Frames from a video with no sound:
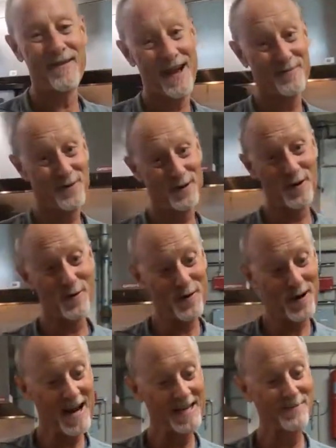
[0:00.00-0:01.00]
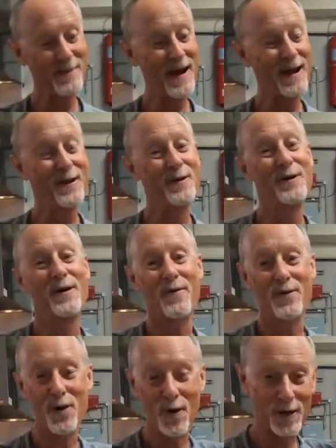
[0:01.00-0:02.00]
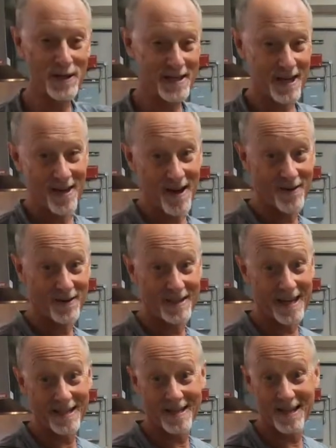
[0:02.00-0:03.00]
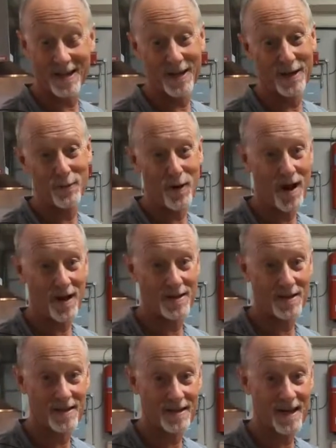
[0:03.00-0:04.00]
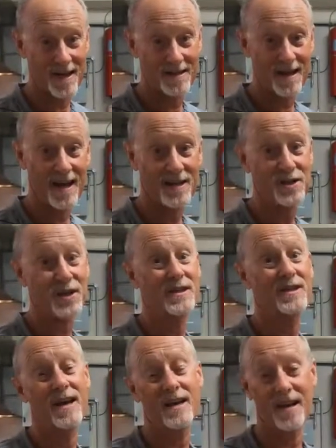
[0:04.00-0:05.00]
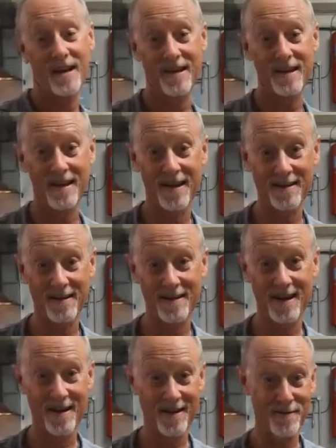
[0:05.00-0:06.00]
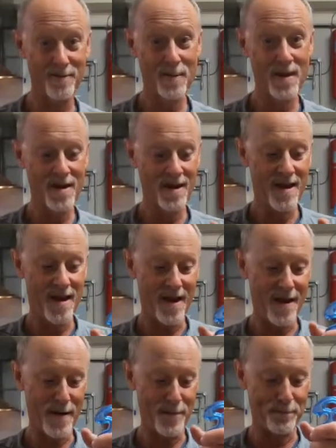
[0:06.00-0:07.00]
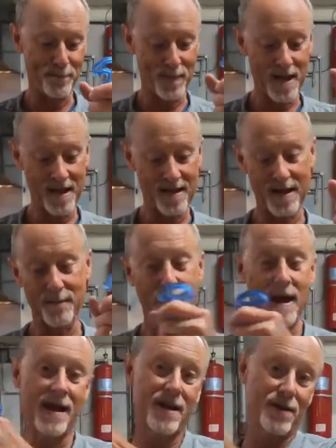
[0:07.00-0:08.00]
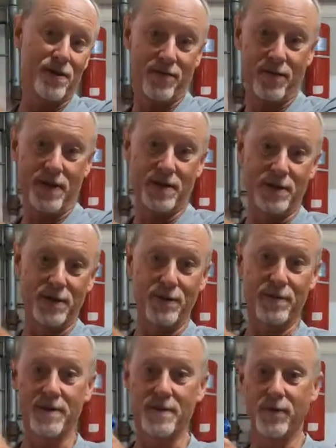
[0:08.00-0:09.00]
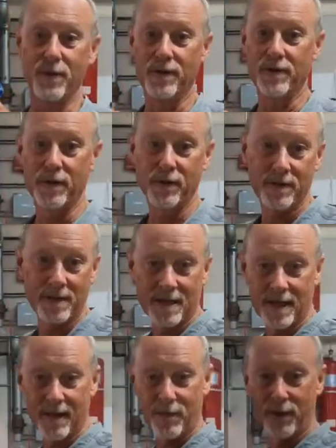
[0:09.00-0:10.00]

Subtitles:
After you're done with an ice paddle, of course, it always gets cleaned, washed, and sanitized just like anything else does, and then back in the freezer to get